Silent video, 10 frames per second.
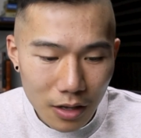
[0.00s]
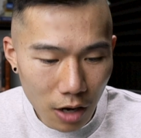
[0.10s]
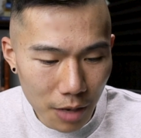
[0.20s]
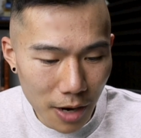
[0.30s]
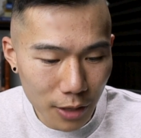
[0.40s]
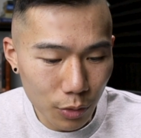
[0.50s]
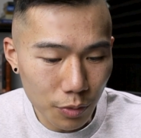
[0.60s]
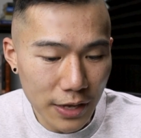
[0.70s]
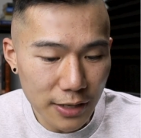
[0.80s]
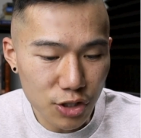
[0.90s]
hi,
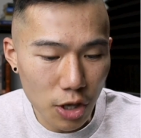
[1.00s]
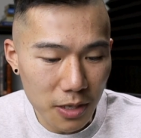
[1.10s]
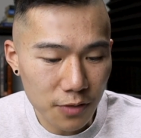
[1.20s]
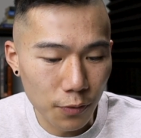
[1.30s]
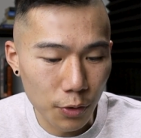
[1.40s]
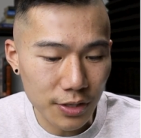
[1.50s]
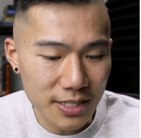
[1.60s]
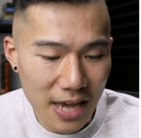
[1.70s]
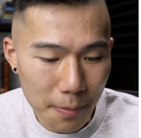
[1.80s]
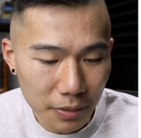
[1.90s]
Michael, thank you so much for the
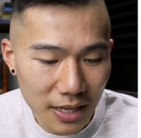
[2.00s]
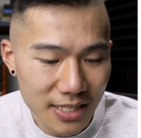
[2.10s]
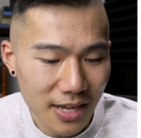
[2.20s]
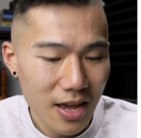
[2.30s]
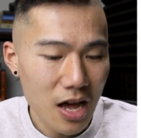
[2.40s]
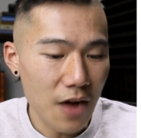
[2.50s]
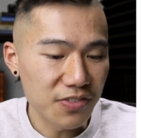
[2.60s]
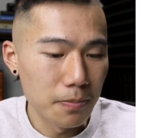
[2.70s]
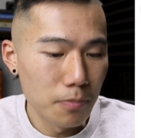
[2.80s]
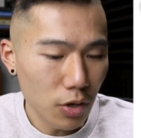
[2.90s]
template.
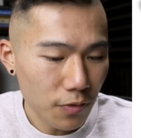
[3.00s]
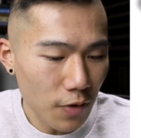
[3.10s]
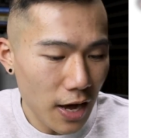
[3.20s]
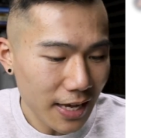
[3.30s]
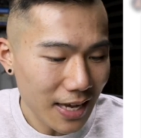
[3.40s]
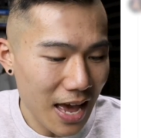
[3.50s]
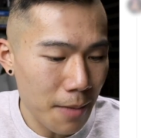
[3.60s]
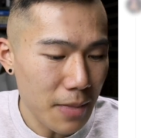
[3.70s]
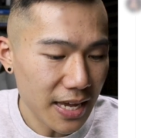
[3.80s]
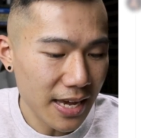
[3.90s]
After modifying it
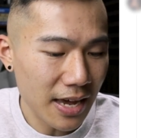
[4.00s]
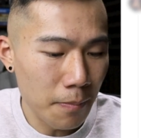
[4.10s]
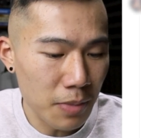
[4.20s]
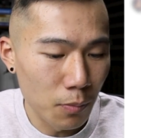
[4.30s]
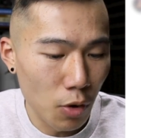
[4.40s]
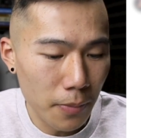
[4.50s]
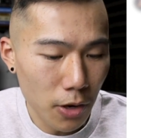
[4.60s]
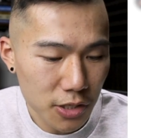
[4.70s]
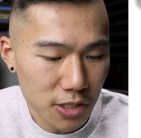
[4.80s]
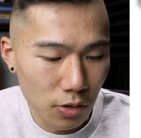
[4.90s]
and making it a bit more
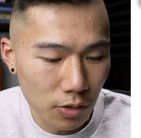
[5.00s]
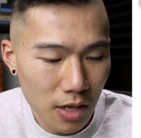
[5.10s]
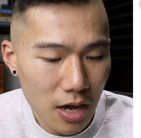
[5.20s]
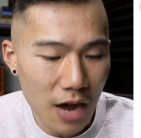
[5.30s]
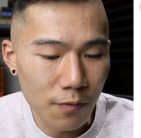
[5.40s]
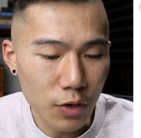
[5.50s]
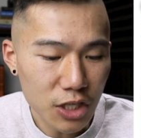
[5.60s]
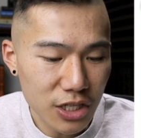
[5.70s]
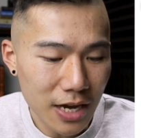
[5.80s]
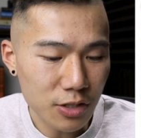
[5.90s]
personal, I've
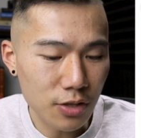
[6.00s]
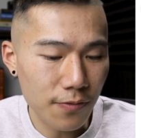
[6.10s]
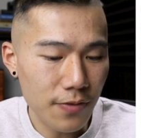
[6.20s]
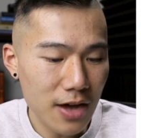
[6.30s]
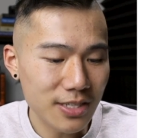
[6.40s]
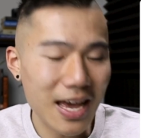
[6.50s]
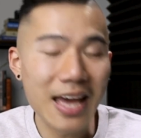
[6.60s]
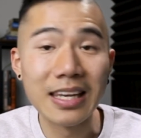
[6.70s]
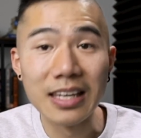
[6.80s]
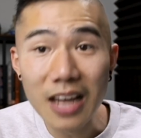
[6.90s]
reached out to the founder
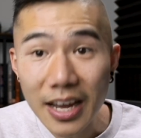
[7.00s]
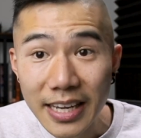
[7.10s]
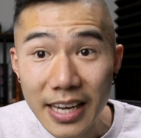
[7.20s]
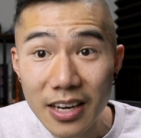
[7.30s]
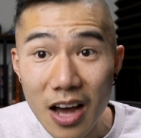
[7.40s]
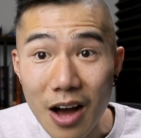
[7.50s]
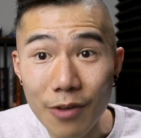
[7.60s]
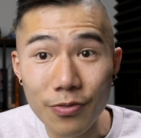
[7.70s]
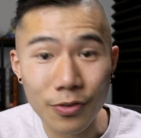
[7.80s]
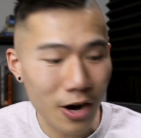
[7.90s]
and lucky
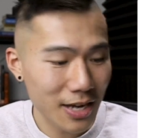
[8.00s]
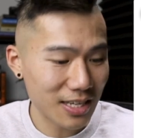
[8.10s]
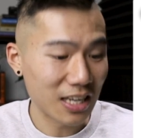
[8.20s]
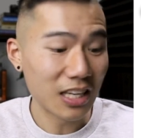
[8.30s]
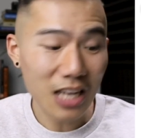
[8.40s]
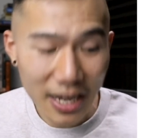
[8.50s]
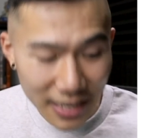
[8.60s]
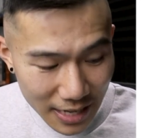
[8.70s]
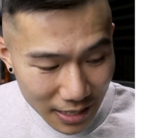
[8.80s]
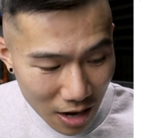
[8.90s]
enough,
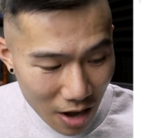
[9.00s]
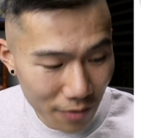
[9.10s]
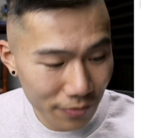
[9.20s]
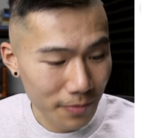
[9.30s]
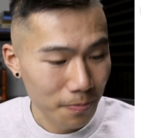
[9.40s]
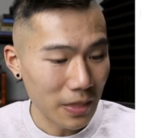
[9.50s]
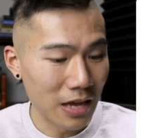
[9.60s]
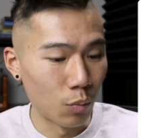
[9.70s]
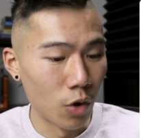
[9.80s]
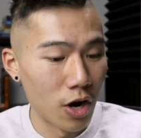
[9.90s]

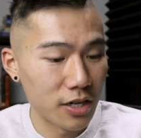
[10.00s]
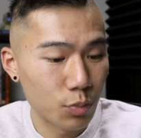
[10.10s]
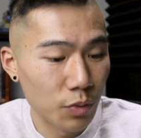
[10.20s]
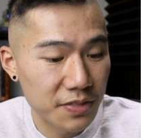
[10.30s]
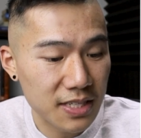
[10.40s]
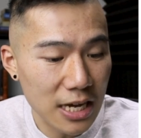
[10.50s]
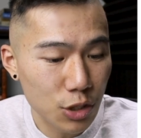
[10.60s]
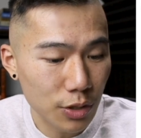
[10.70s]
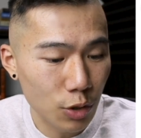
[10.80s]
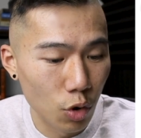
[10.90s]
it worked. We've
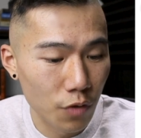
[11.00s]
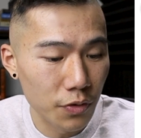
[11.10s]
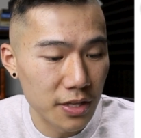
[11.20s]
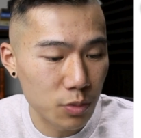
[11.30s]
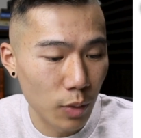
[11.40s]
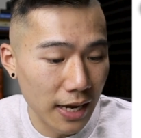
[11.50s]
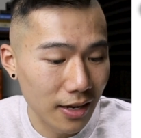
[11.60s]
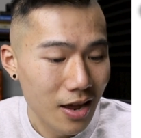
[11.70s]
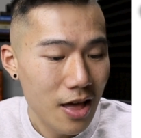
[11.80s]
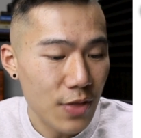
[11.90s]
scheduled a call for this
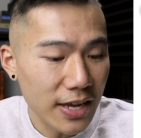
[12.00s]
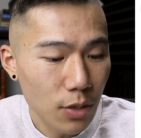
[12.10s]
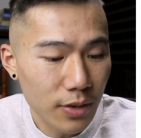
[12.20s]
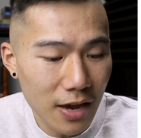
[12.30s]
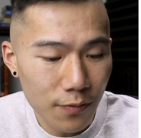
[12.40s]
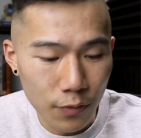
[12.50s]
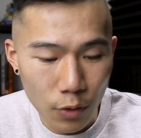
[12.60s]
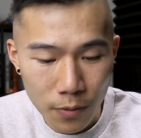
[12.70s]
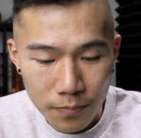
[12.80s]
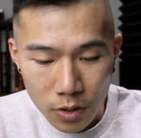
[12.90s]
week. Thank you again
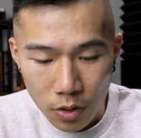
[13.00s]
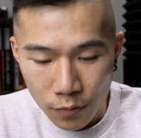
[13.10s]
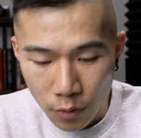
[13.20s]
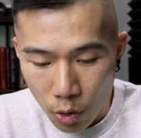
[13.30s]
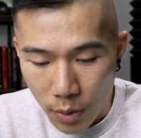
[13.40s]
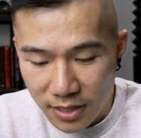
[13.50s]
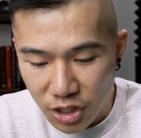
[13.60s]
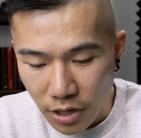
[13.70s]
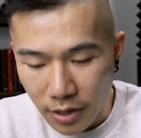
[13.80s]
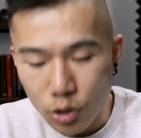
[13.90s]
for
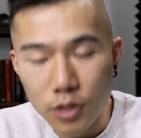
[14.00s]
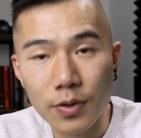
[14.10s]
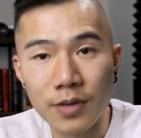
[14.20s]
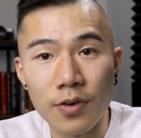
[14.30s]
always sharing useful